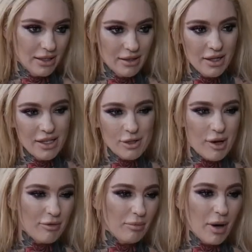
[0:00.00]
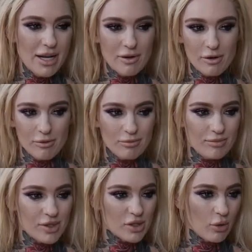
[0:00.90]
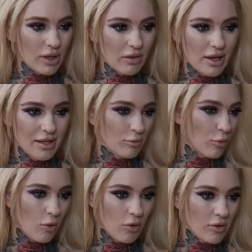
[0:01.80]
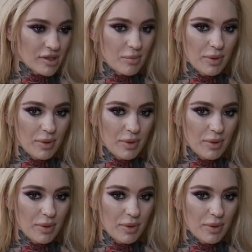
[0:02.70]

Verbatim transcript: And you have minor storyline roles.